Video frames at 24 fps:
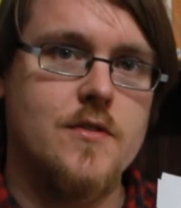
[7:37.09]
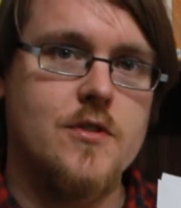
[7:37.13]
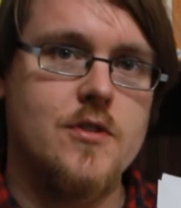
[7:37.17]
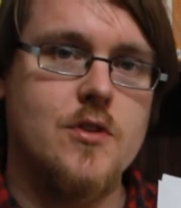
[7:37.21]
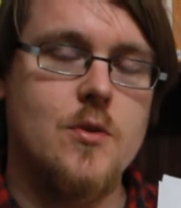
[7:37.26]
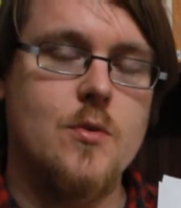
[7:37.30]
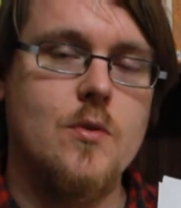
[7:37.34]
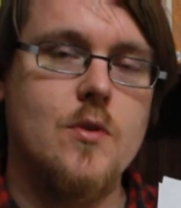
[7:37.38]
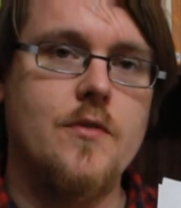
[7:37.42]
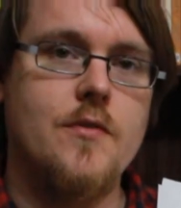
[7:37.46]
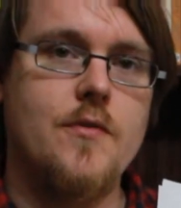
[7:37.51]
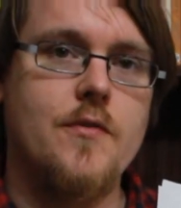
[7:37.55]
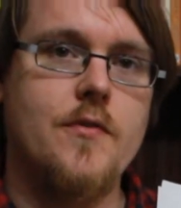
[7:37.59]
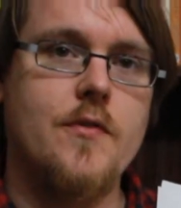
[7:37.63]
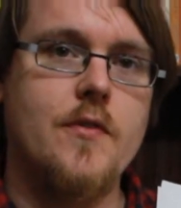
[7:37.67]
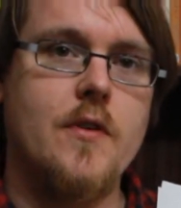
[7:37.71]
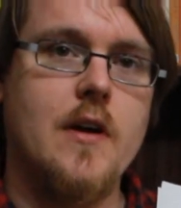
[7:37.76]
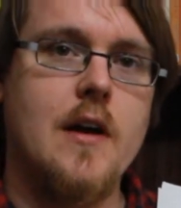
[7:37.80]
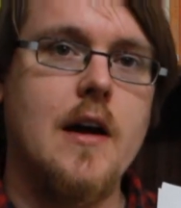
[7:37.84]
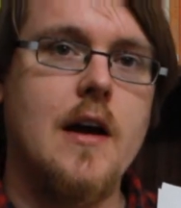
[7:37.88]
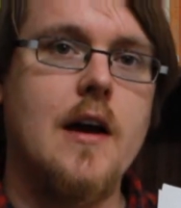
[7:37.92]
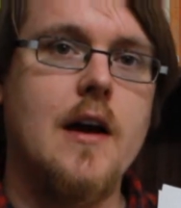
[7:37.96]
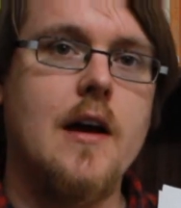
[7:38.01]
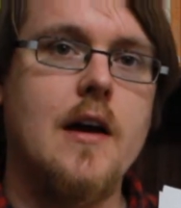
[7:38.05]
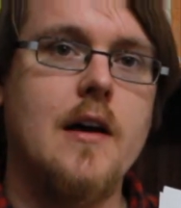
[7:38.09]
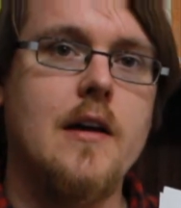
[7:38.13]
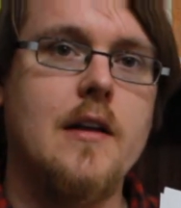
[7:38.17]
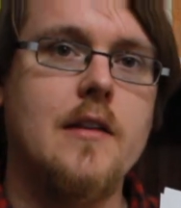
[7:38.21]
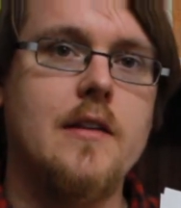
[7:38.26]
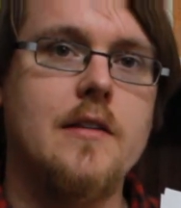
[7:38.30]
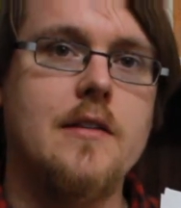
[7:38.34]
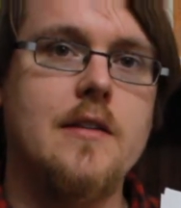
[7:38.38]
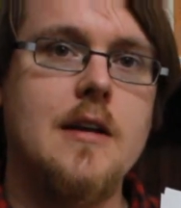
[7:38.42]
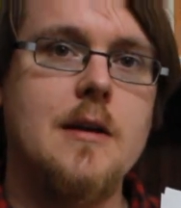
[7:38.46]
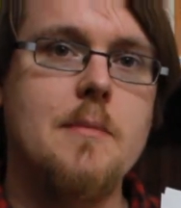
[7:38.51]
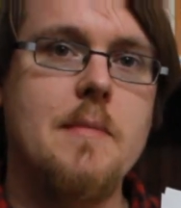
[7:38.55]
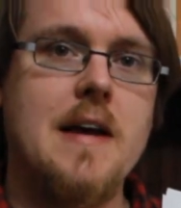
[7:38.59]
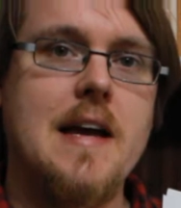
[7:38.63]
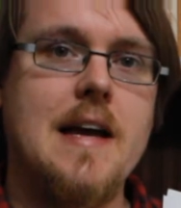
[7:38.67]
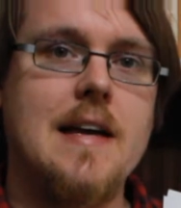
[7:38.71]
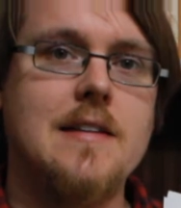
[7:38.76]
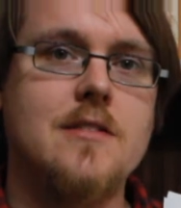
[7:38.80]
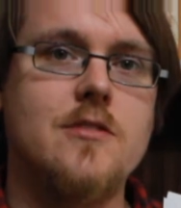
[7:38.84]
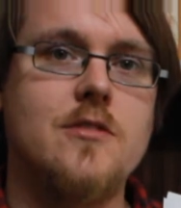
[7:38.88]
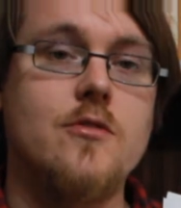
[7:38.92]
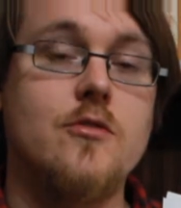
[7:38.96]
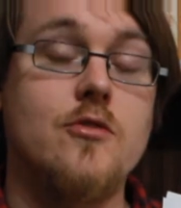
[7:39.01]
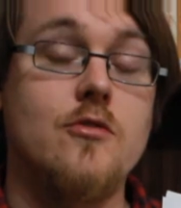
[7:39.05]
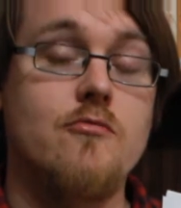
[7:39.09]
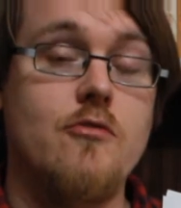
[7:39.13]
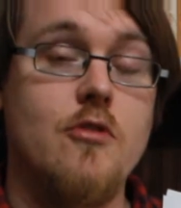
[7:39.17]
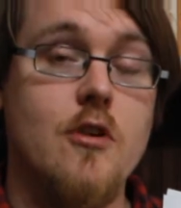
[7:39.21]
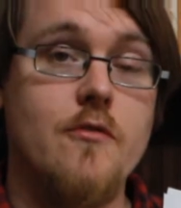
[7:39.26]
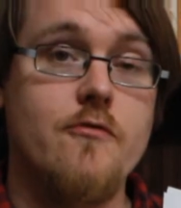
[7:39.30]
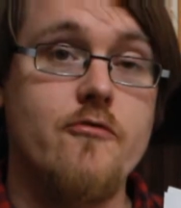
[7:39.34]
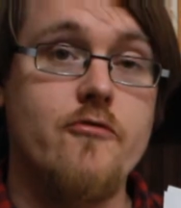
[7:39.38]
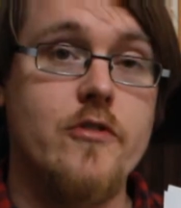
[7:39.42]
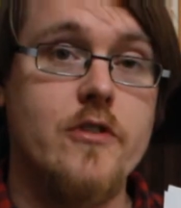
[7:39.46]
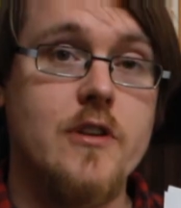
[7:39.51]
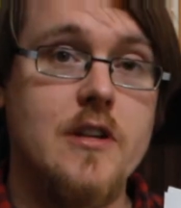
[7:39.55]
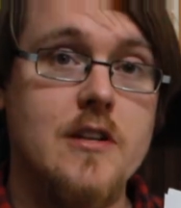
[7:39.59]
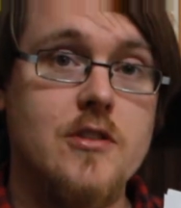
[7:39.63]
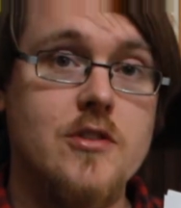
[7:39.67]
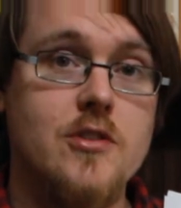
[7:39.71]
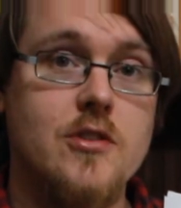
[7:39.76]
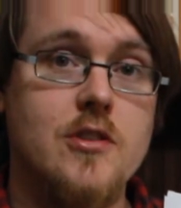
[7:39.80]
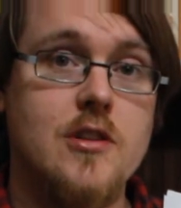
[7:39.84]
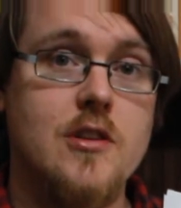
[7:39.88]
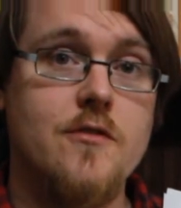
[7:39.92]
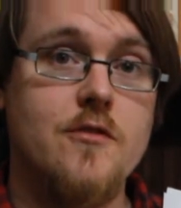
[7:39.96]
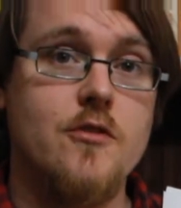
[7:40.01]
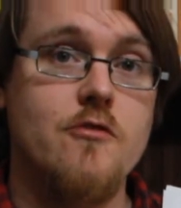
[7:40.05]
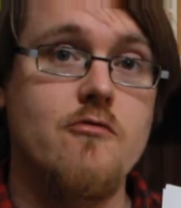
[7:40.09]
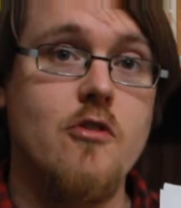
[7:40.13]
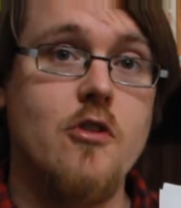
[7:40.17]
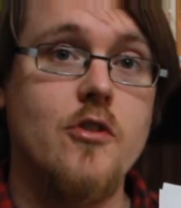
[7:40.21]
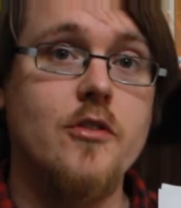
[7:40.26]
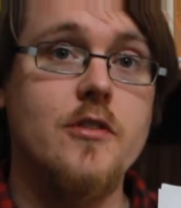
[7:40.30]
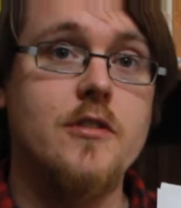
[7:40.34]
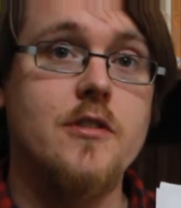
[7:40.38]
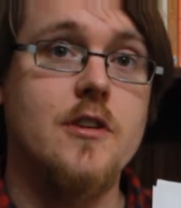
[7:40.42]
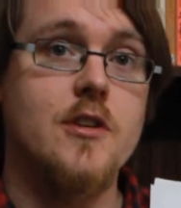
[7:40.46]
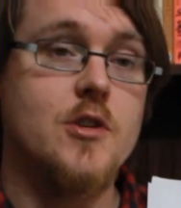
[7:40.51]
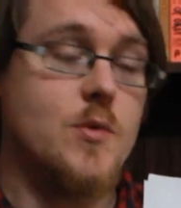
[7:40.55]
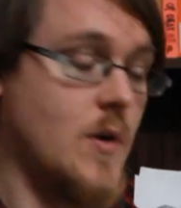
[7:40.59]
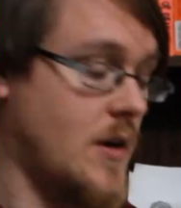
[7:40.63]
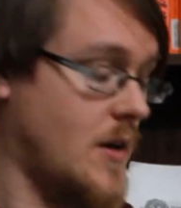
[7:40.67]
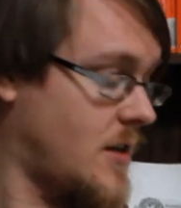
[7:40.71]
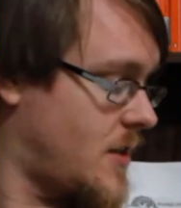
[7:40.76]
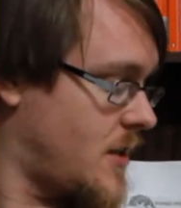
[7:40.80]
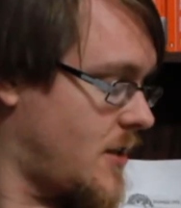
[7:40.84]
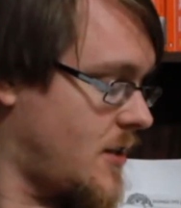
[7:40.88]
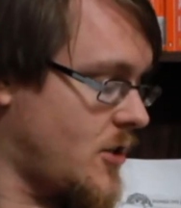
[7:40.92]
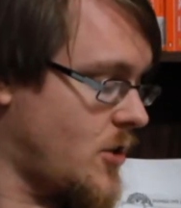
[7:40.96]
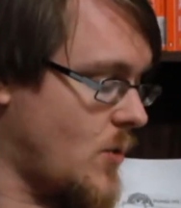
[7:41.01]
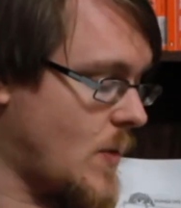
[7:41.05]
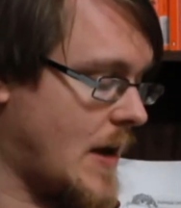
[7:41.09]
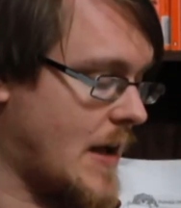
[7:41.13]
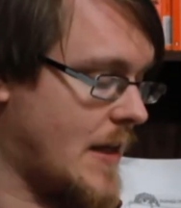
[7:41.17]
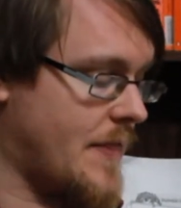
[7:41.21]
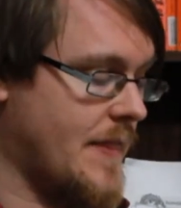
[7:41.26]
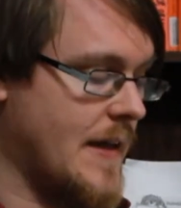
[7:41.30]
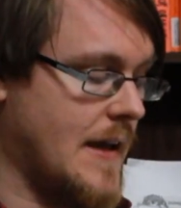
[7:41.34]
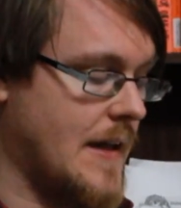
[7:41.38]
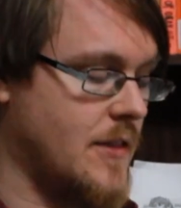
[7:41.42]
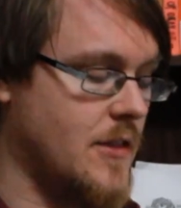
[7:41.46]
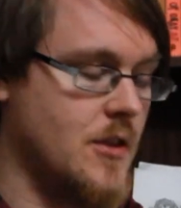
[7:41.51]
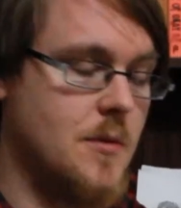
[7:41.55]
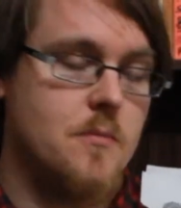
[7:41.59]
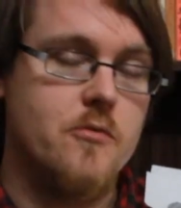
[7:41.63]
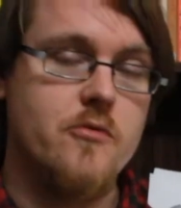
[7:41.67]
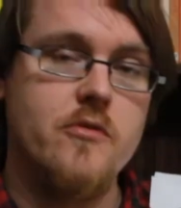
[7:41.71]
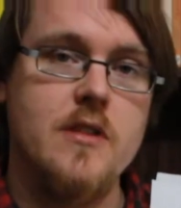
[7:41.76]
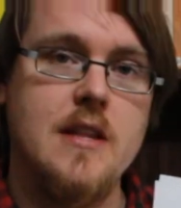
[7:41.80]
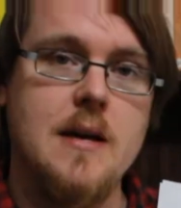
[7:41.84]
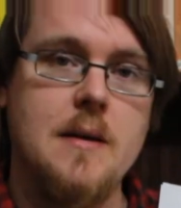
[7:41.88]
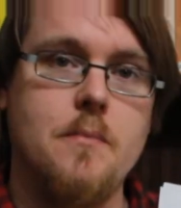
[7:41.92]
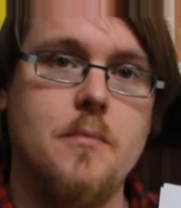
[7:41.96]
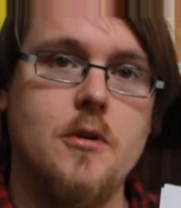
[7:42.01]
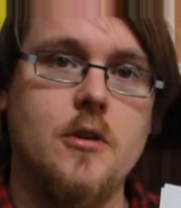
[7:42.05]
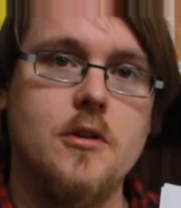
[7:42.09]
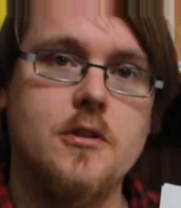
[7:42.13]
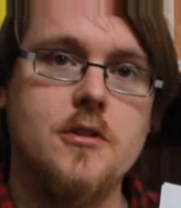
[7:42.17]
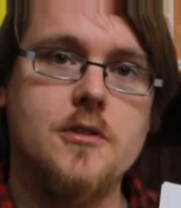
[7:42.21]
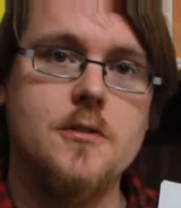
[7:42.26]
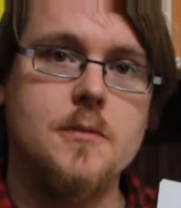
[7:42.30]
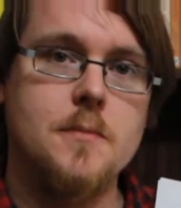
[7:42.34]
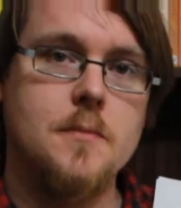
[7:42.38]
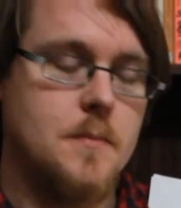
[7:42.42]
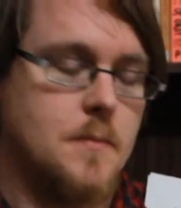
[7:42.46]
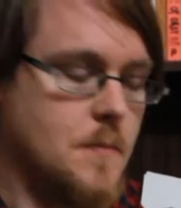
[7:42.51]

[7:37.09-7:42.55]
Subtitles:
So if the DM asks you to roll for initiative, you roll the d20 and you add that number in that box.